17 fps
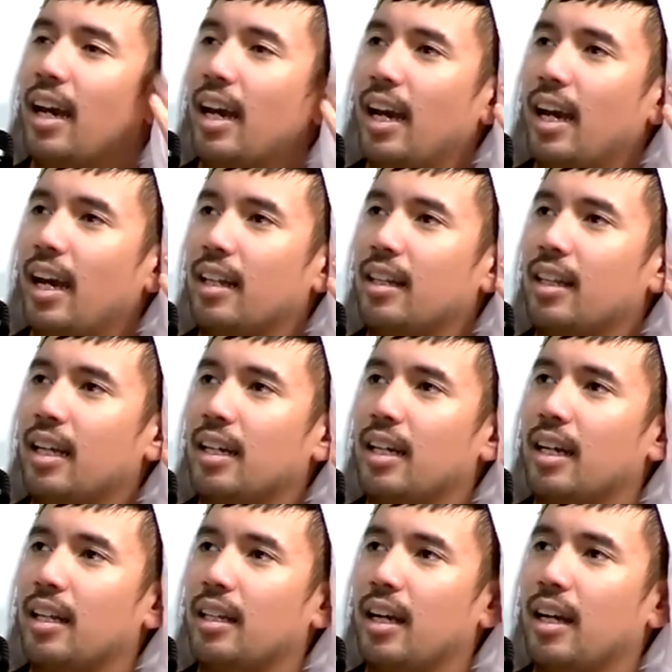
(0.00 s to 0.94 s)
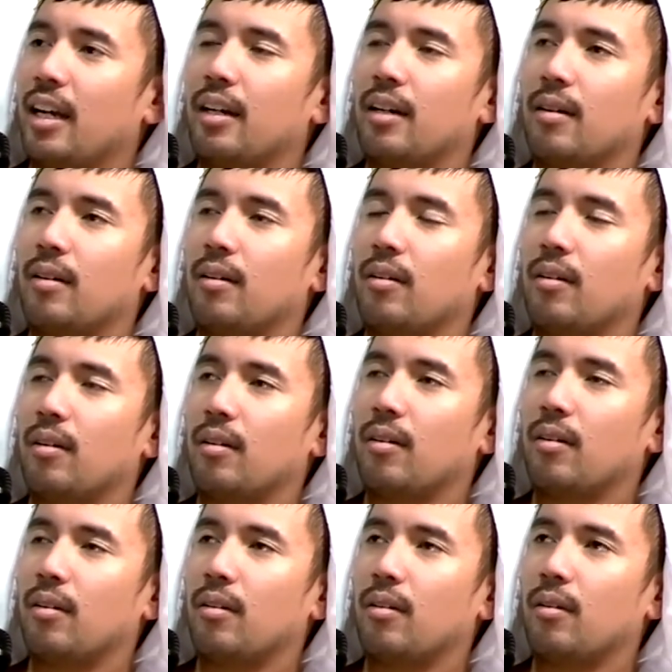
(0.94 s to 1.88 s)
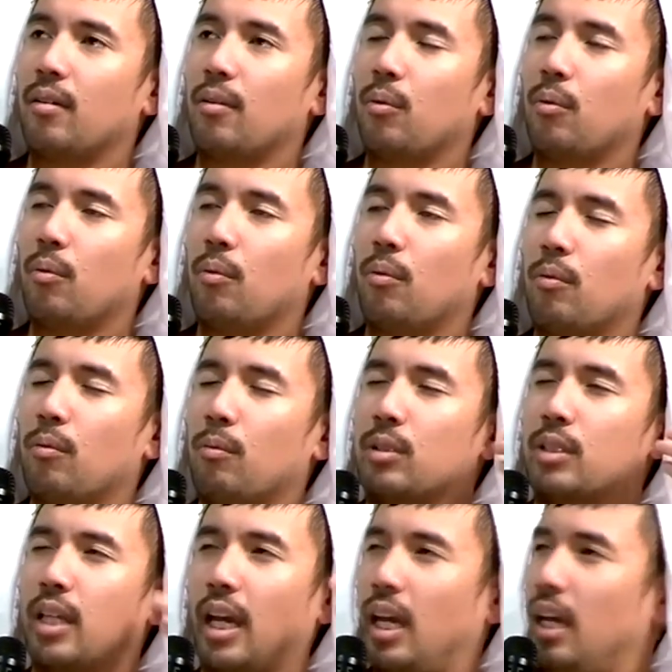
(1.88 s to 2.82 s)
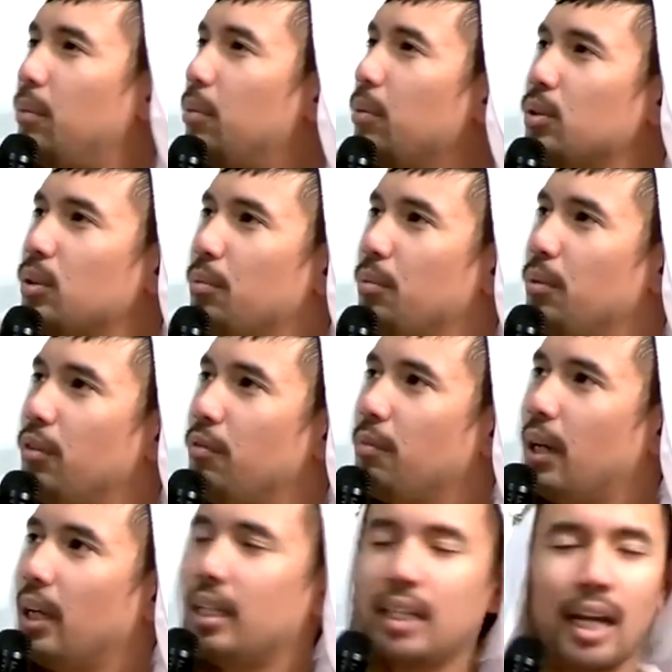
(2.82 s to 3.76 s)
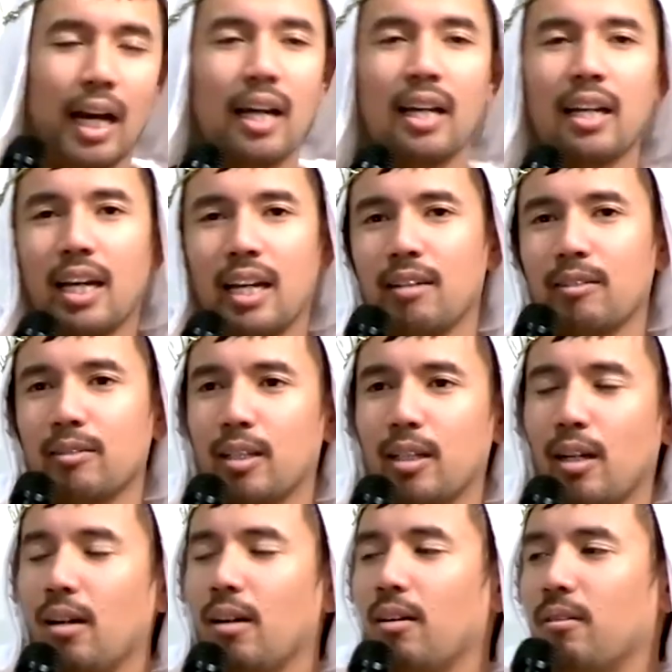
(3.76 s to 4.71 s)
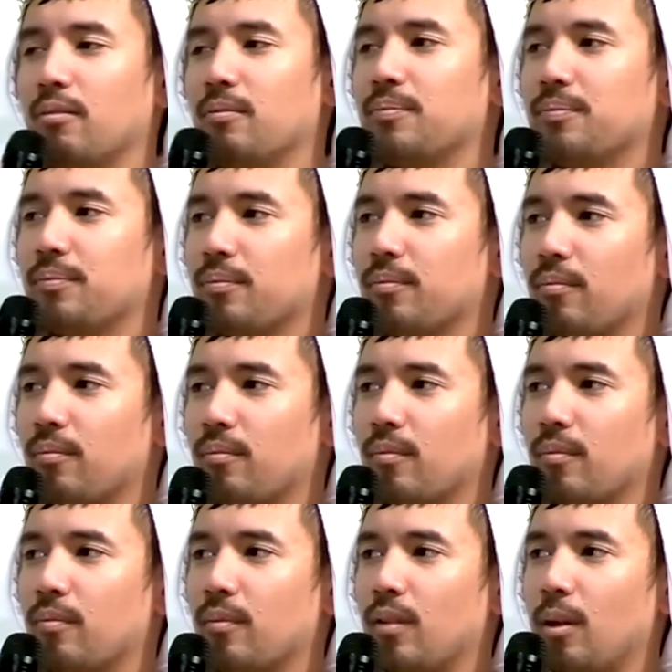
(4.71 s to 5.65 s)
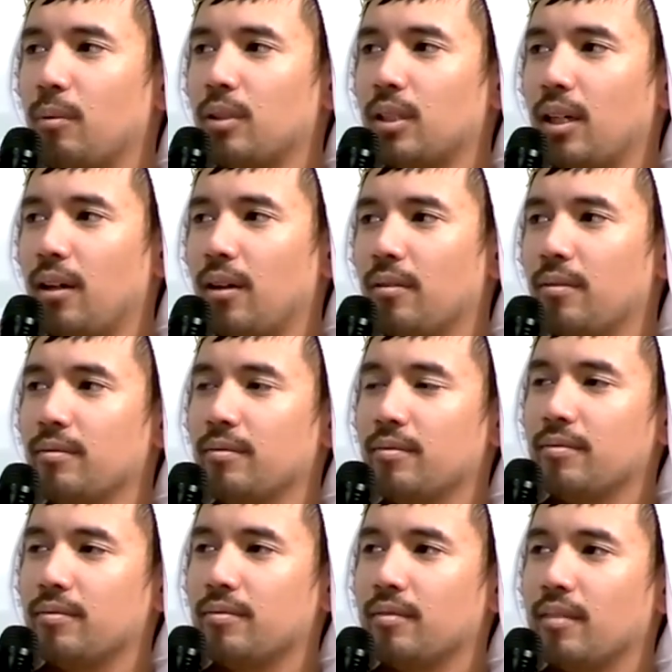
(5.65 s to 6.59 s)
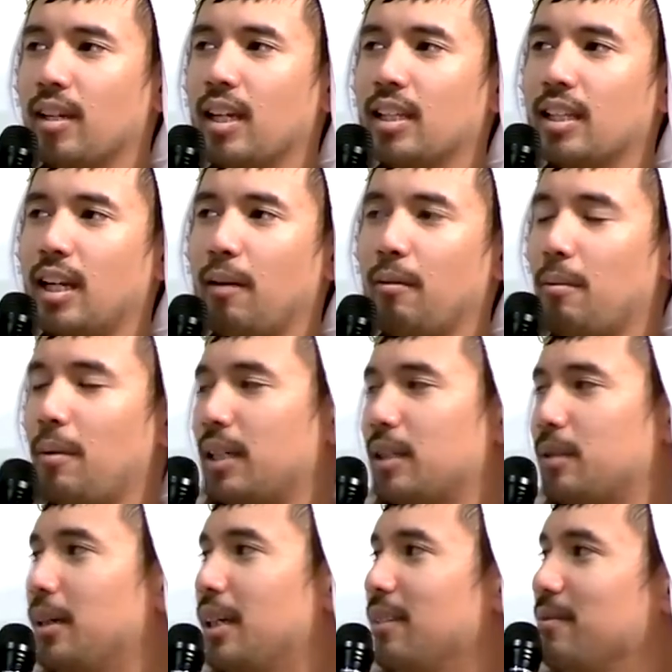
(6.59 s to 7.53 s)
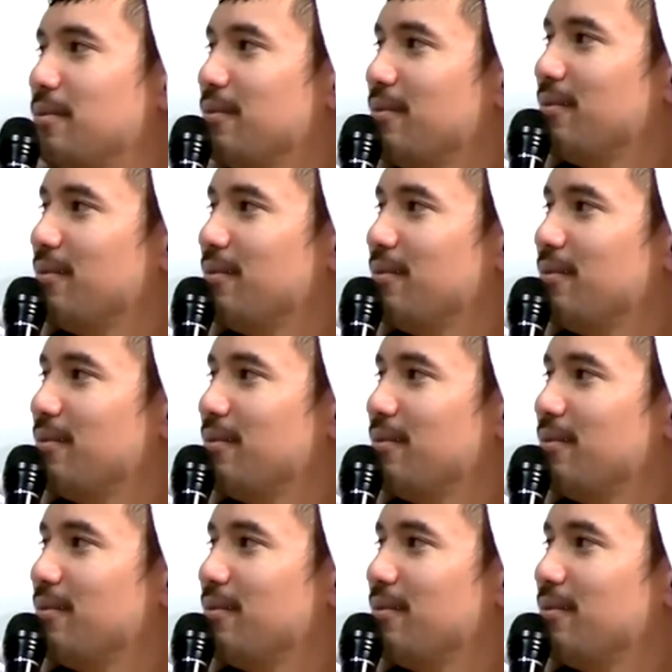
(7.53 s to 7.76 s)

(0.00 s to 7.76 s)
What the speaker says: And then I like was able to move my neck, and I was like, oh, no one's here. And then I went back to bed.